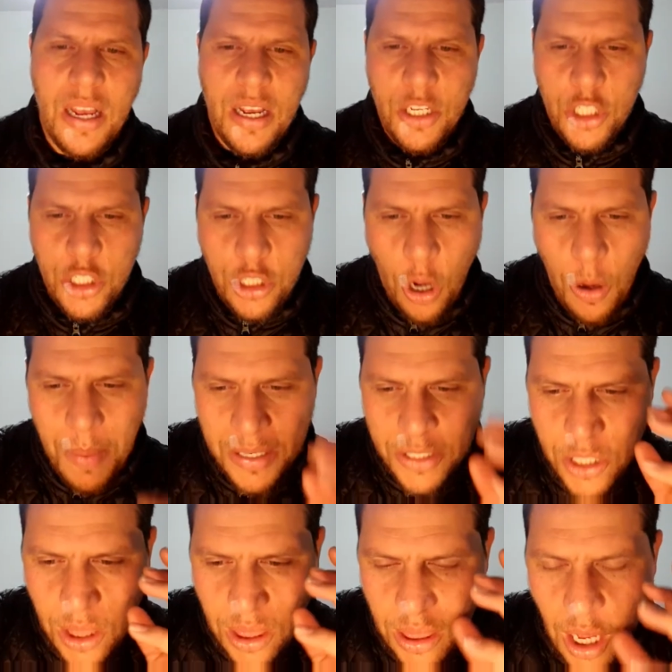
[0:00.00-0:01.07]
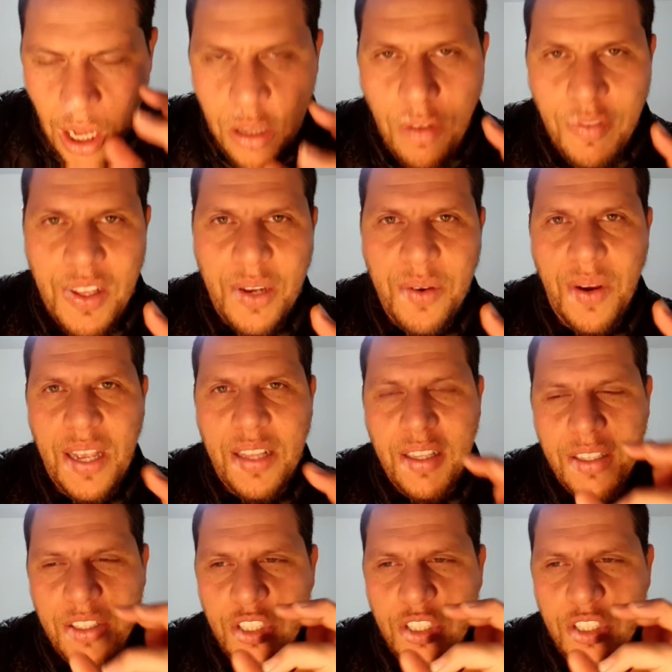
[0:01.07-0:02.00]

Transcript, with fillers: so much thought of the creator